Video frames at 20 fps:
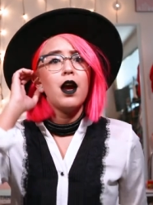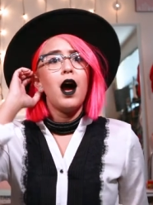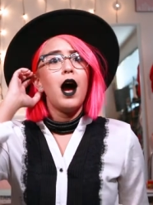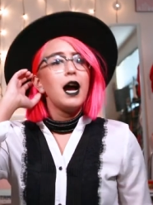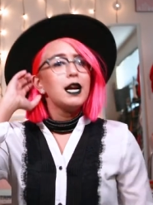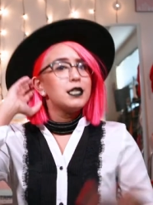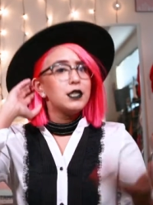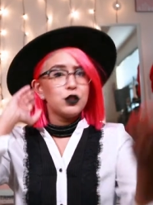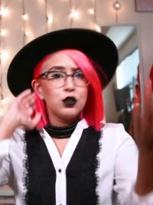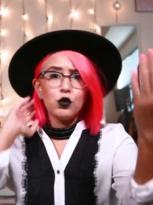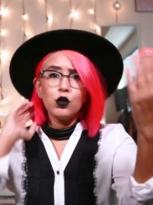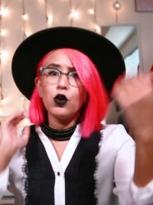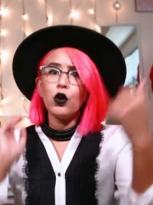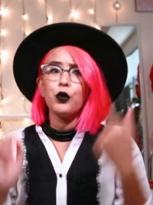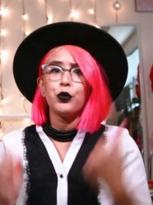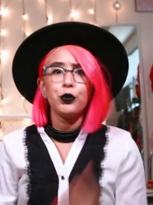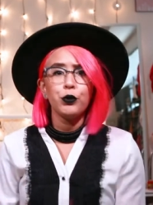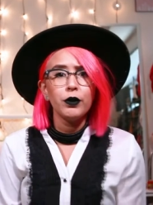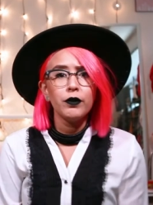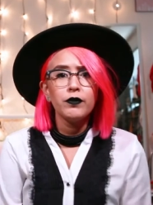I still
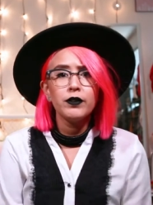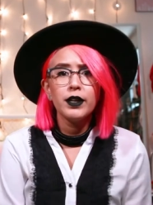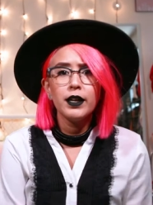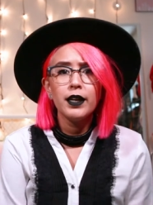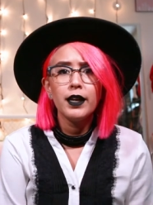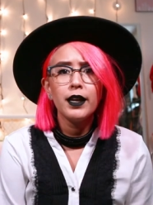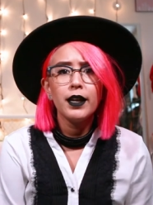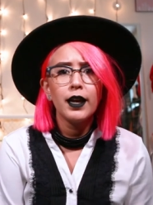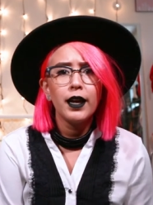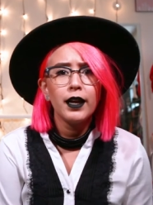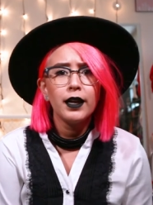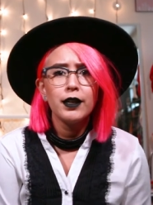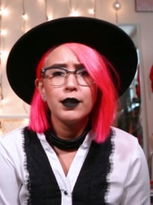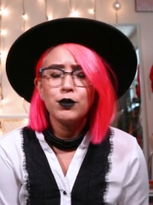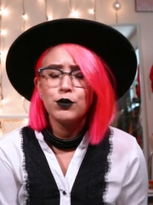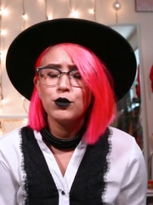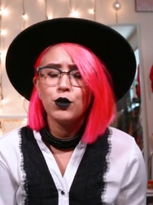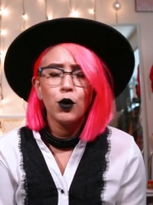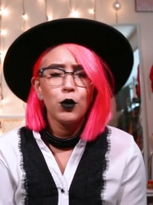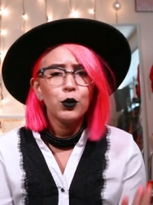go thrifting, and I
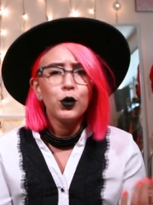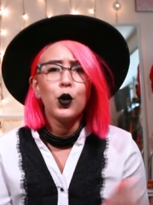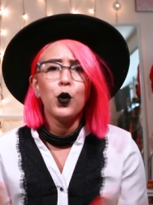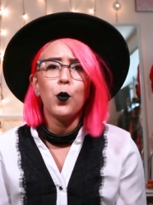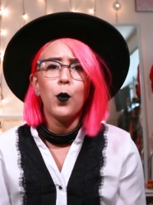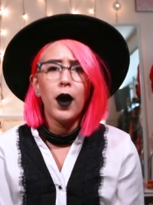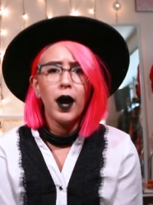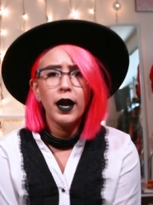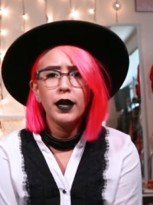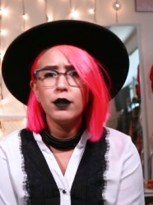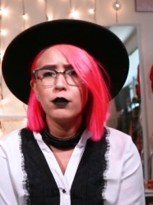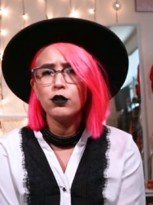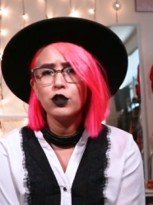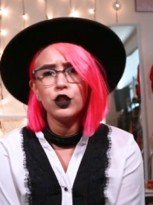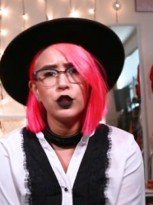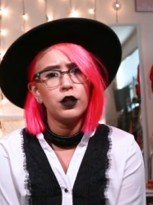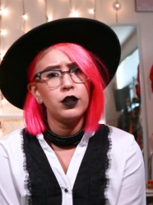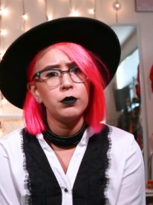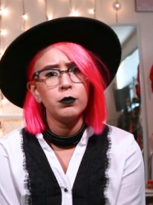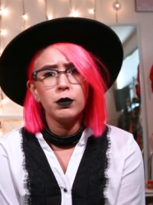don't know why I don't
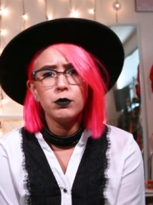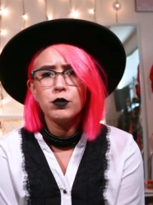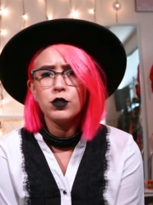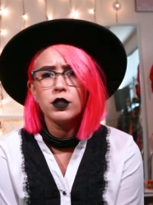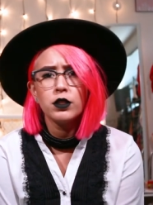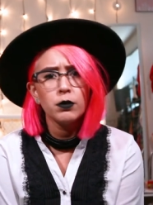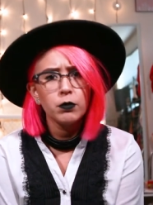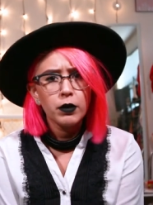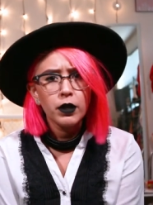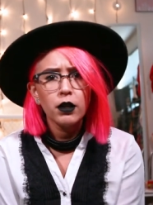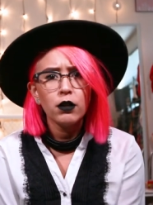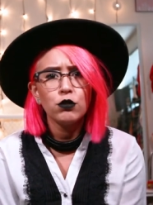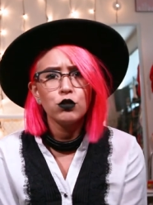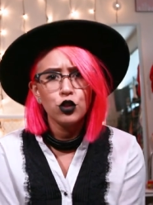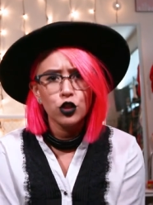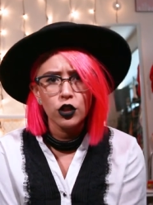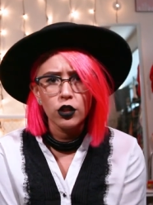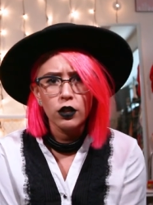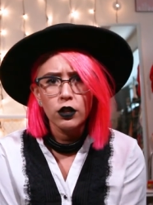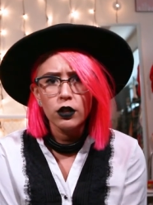share them. I'm just a big old
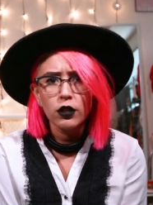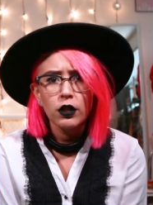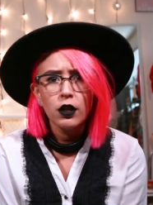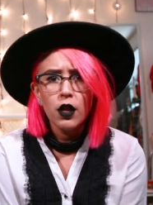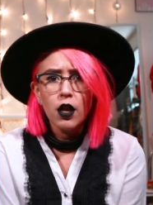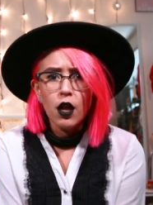jerk.